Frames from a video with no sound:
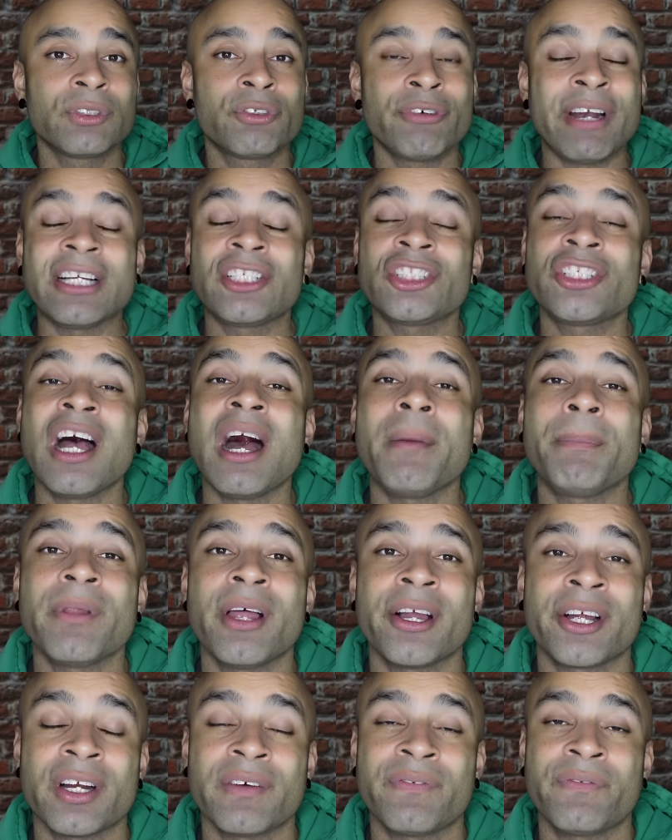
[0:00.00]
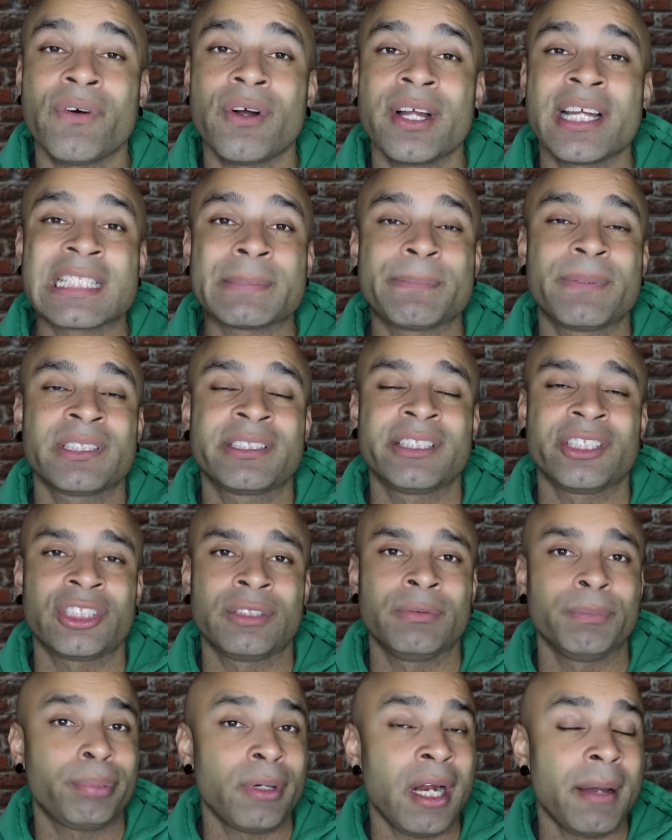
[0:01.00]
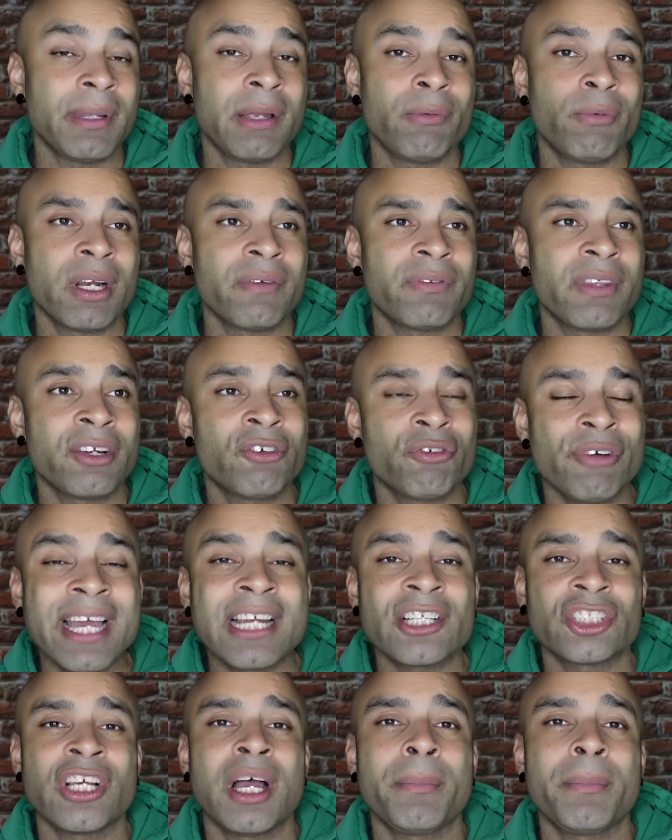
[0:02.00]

Great shot blocker for his position. Probably one of the greatest